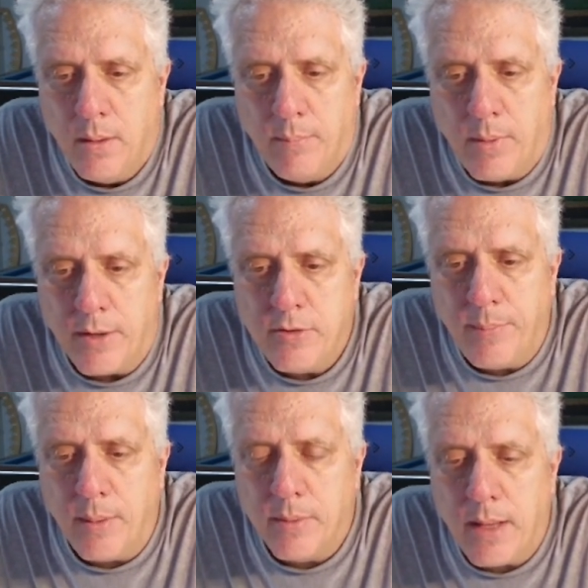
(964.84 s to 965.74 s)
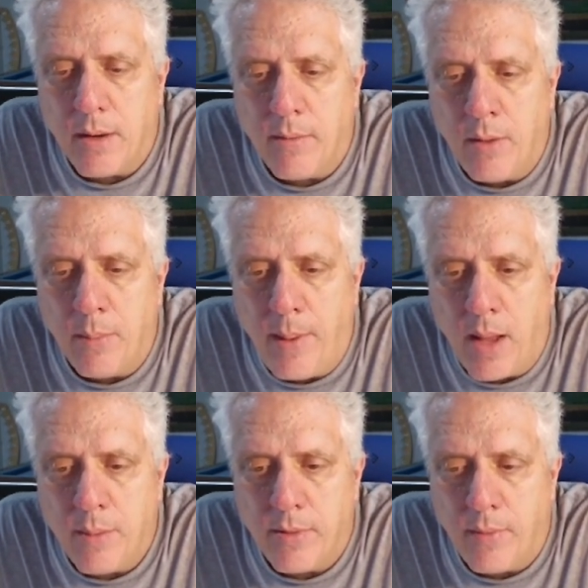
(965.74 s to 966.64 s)
But I should be able to get around the
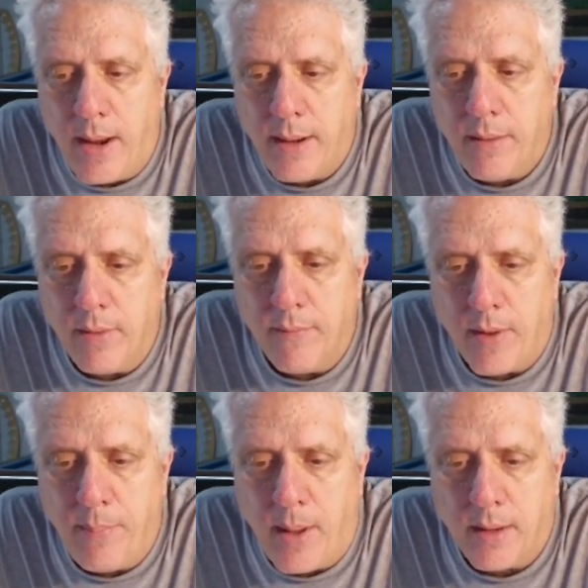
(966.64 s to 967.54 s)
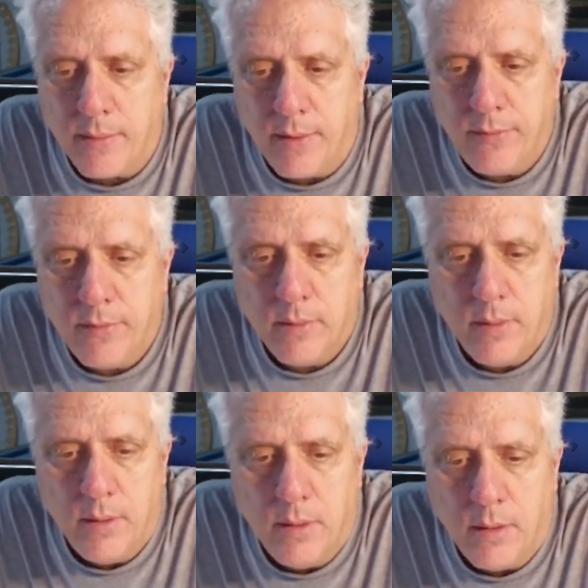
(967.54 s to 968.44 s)
bottom of the rack if I pocket this
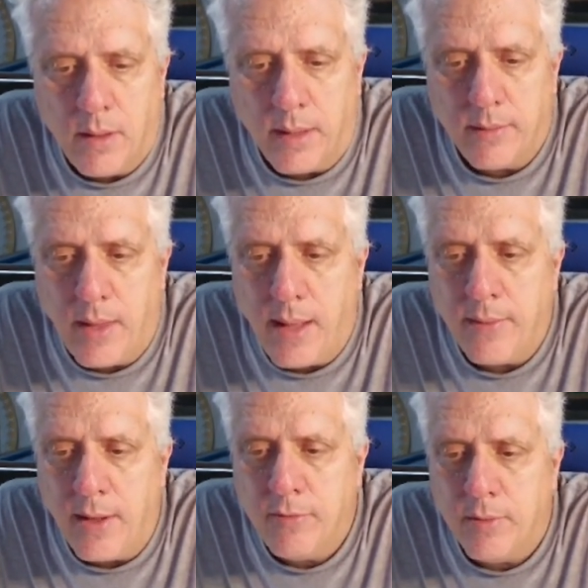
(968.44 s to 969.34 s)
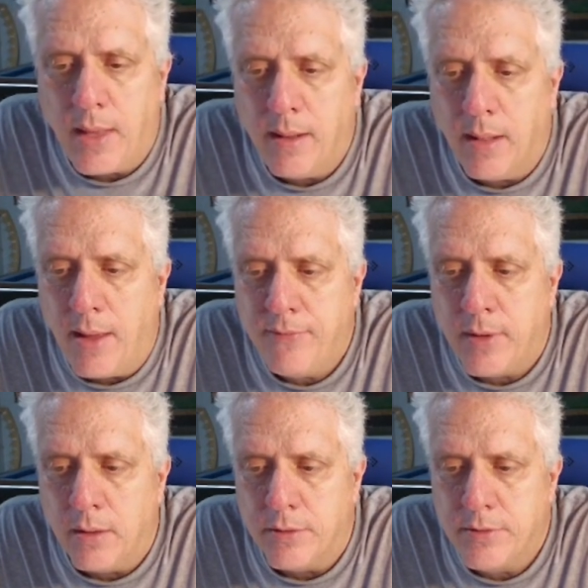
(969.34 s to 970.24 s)
like that. And that's what that left
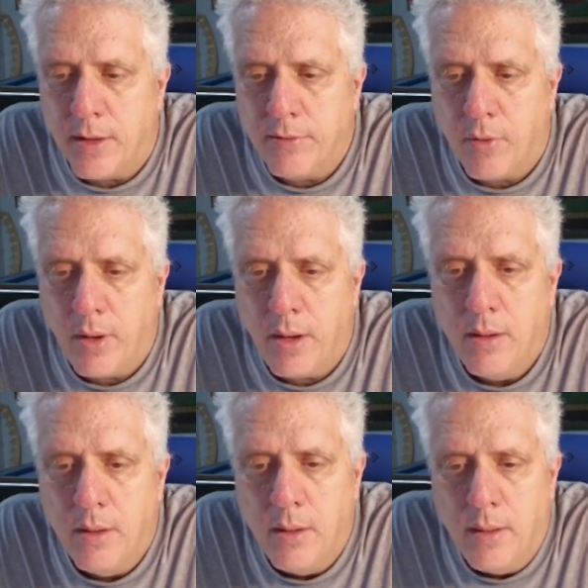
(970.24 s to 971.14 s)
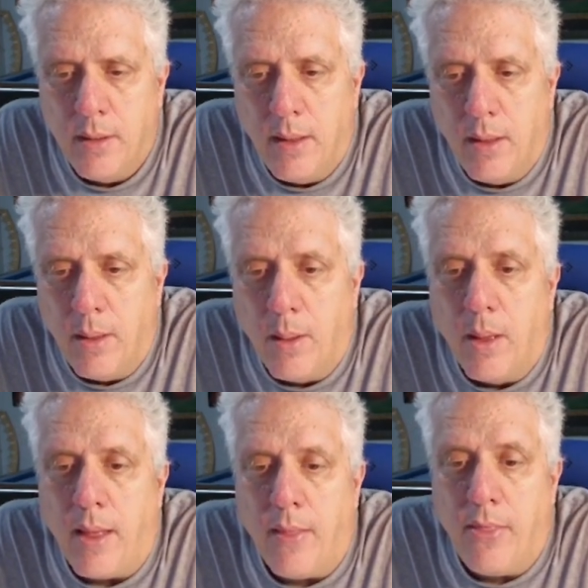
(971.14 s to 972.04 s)
English does for you.
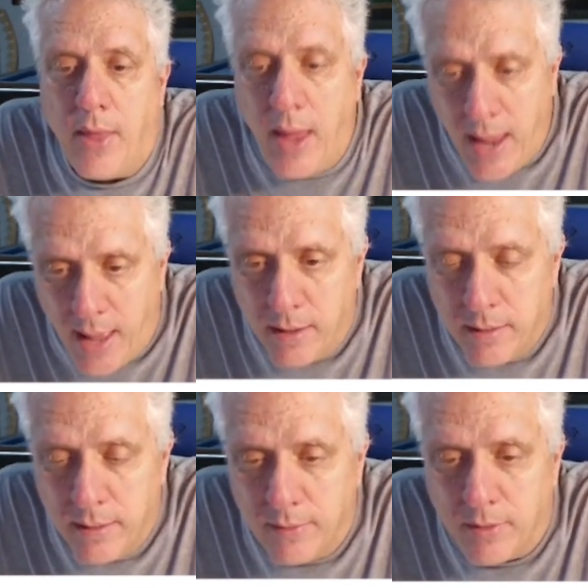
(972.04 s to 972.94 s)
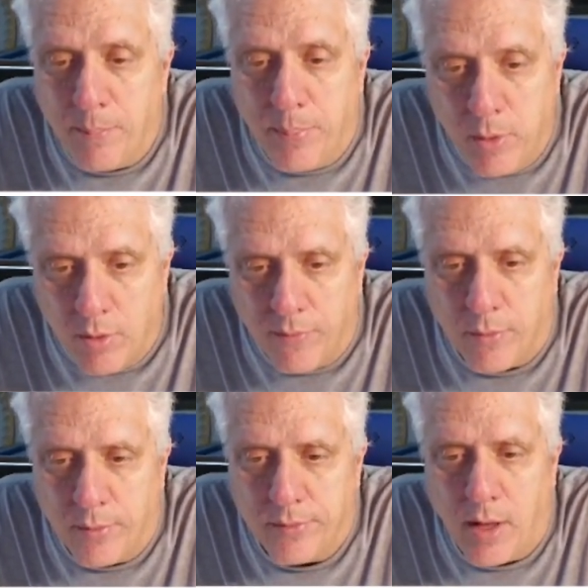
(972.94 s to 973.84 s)
And that is a beautiful
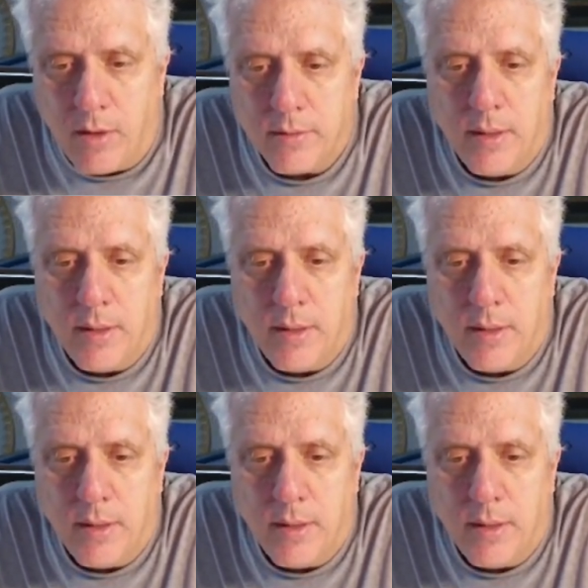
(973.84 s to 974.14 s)
result.